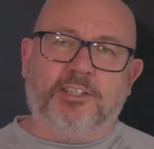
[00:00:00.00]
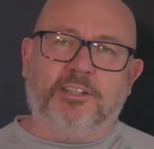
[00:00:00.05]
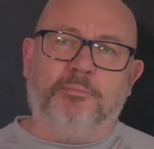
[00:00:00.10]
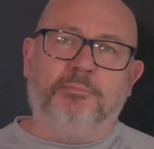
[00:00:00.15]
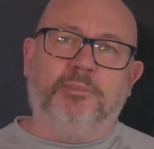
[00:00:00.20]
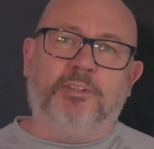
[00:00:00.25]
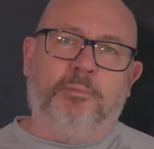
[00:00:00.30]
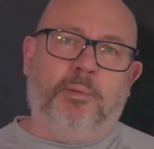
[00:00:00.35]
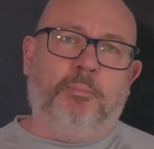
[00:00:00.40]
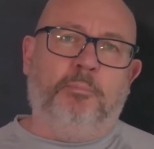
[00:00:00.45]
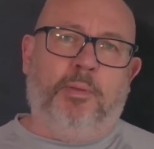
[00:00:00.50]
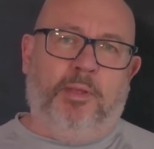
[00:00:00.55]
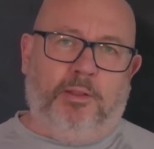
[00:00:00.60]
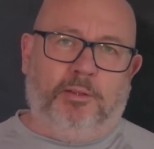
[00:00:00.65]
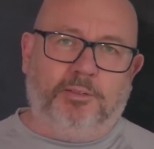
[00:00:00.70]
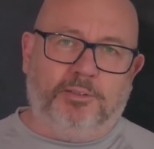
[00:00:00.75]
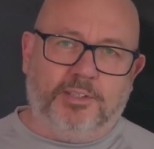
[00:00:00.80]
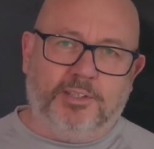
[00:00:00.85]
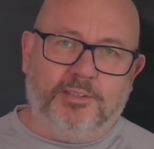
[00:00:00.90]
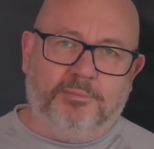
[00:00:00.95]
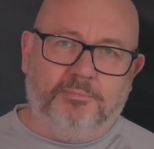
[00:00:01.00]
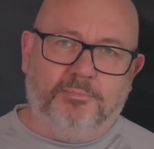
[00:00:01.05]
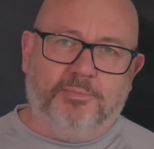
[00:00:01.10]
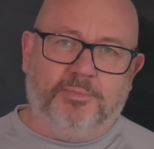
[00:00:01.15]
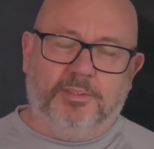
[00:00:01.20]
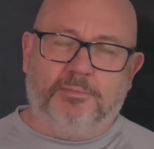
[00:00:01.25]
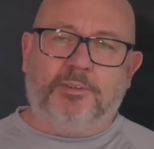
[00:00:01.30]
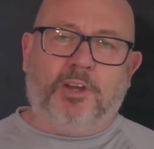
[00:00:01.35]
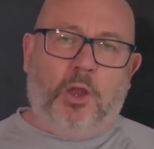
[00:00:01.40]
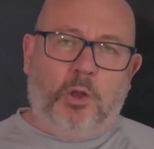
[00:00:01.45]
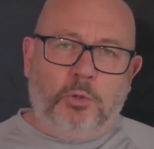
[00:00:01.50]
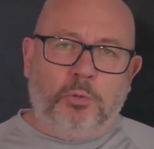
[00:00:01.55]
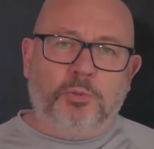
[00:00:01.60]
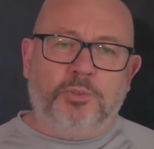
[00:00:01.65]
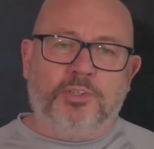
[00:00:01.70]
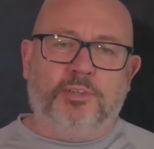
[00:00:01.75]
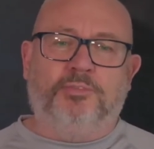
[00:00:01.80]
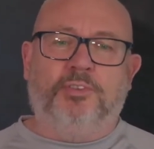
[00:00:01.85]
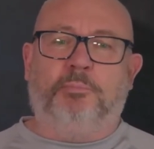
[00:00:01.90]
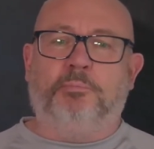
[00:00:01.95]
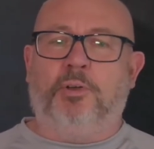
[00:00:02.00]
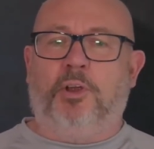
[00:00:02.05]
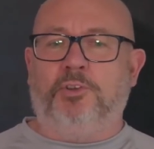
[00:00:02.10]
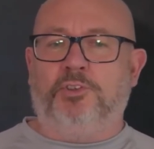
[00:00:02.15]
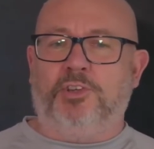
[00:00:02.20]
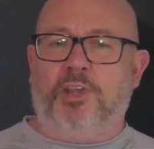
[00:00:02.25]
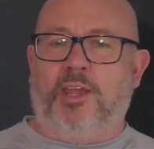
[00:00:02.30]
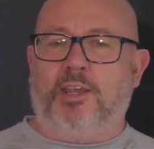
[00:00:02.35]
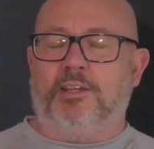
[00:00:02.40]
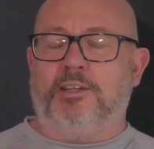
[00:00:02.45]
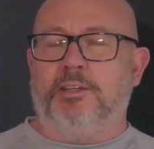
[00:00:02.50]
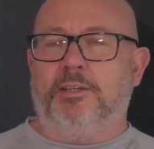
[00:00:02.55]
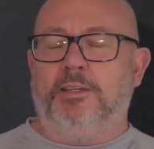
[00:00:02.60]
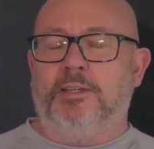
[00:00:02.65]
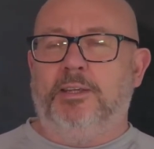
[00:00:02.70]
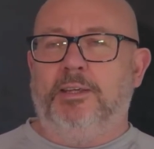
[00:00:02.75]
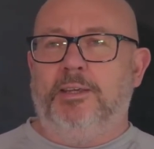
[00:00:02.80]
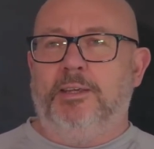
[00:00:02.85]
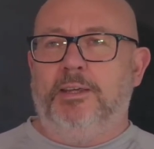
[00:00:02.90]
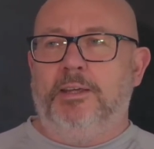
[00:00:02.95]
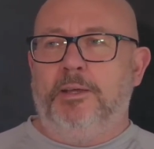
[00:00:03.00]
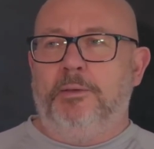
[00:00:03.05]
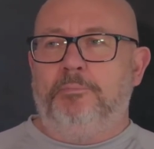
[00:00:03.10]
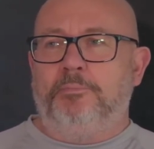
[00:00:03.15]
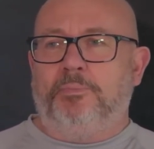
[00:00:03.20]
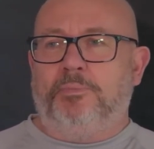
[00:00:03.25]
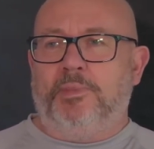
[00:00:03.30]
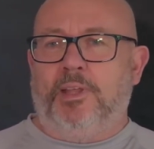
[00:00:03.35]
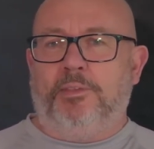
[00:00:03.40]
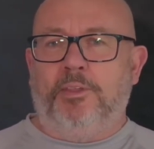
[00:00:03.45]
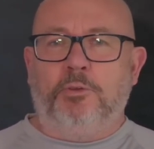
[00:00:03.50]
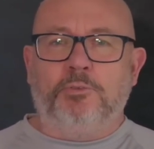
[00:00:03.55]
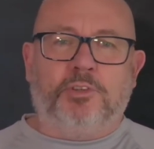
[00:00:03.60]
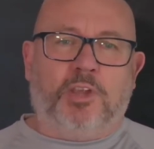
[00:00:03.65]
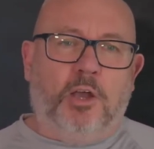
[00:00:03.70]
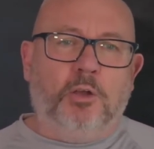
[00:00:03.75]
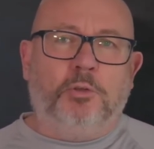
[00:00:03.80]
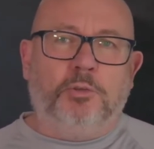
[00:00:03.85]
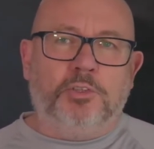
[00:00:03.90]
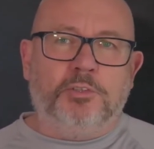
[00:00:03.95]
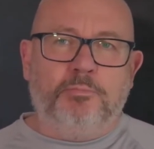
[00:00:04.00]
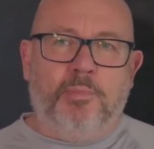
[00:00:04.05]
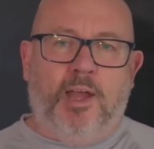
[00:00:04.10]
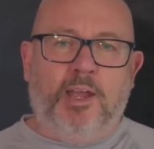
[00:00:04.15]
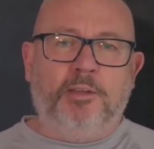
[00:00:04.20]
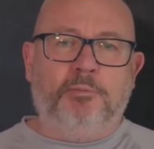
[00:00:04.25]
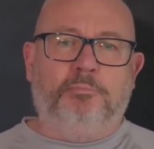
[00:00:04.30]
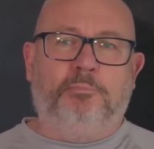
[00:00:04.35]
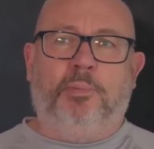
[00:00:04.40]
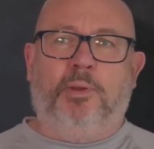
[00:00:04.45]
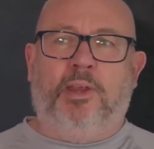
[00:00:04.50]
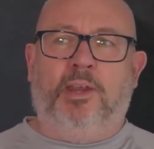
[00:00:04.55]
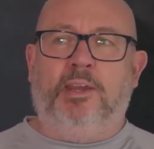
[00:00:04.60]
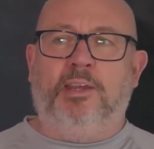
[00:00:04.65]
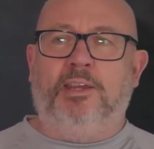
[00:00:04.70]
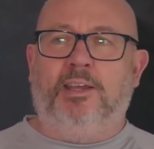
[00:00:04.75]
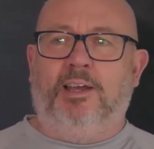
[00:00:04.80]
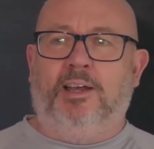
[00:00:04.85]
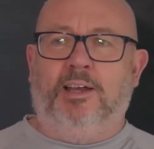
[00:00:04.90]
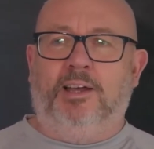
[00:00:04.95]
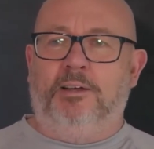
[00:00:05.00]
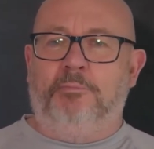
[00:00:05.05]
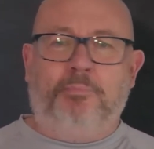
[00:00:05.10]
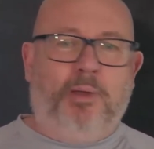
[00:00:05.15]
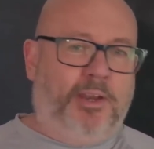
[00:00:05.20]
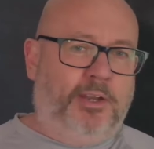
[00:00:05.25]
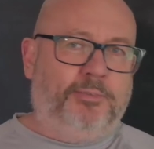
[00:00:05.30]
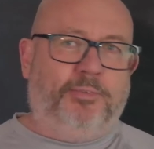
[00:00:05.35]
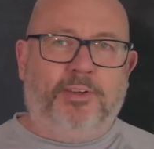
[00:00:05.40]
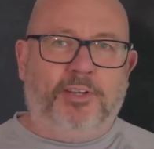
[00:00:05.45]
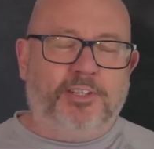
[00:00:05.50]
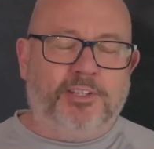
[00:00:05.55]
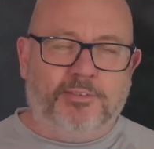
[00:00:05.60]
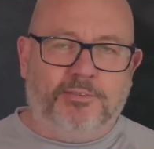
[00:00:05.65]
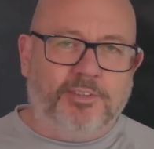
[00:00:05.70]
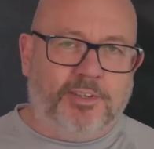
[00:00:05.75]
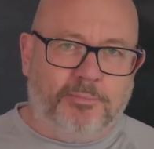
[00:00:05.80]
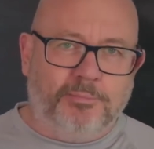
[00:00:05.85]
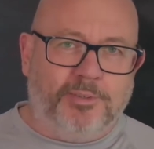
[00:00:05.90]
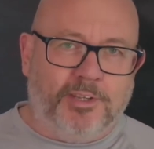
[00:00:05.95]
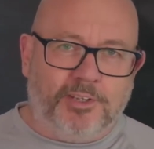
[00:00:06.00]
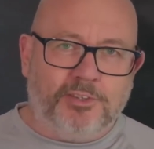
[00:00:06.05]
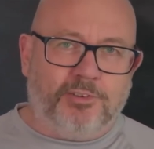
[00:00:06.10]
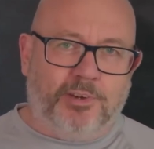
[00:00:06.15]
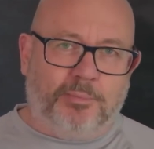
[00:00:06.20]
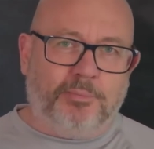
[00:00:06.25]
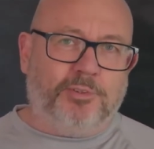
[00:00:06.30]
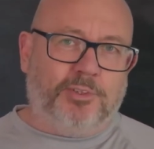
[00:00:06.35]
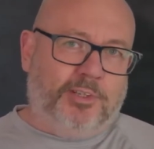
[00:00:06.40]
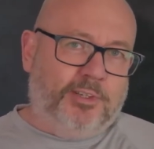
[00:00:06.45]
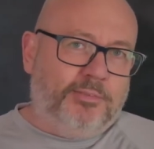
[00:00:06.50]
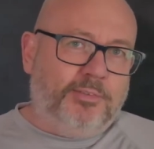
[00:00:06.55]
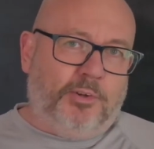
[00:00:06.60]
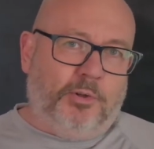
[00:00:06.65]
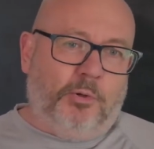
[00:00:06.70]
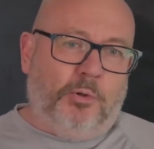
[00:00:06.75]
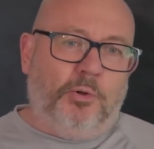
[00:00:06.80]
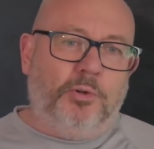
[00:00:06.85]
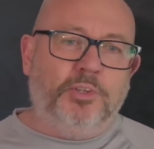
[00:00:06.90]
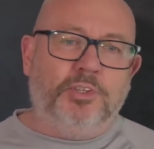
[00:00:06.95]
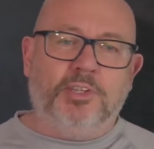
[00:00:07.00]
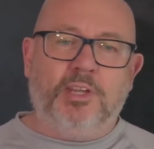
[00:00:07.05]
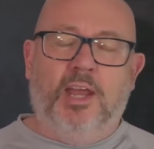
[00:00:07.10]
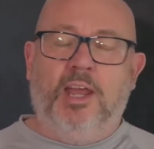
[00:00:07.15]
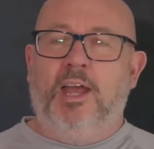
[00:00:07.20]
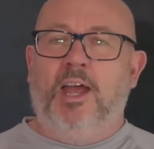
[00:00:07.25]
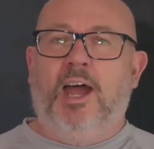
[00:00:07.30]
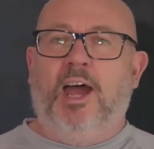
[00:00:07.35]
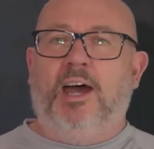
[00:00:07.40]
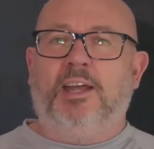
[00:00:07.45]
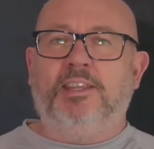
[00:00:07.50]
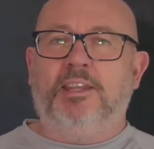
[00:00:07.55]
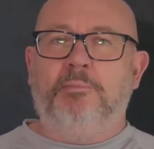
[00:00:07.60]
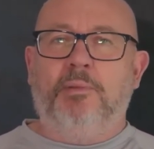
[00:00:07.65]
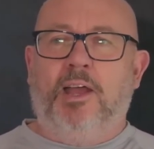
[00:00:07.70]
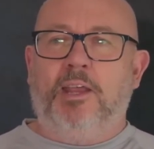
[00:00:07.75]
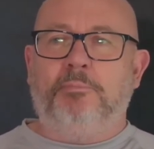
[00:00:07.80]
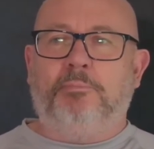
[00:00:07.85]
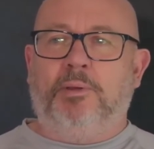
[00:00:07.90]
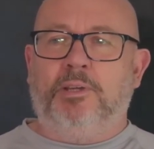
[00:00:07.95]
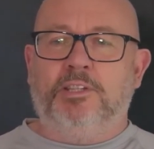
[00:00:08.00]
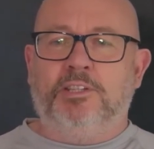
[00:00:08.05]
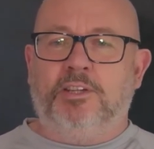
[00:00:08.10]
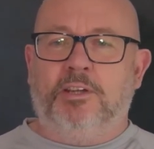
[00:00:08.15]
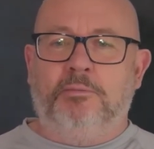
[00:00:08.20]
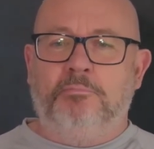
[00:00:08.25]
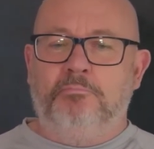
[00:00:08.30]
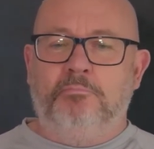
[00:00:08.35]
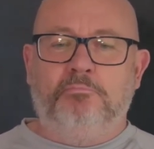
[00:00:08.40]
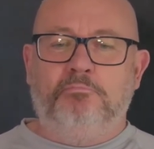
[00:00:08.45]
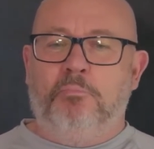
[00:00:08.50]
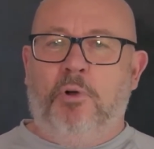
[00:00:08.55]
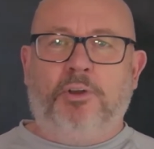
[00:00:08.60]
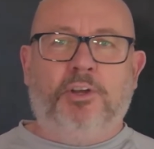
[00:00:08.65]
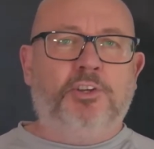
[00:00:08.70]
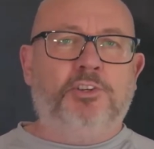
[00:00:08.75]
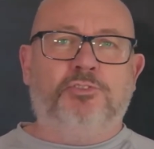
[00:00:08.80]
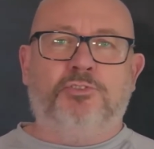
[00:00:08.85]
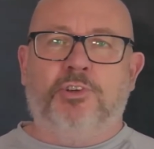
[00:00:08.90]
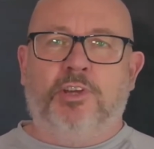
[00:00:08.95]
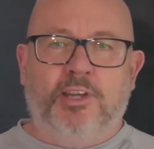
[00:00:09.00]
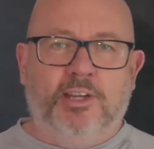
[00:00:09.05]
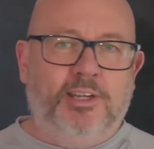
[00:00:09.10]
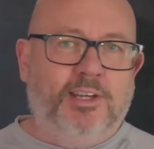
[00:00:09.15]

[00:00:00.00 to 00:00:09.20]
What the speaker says: to be built, the goals of the project. Now, those goals might be benefits of some description, of course, and there might be some monetary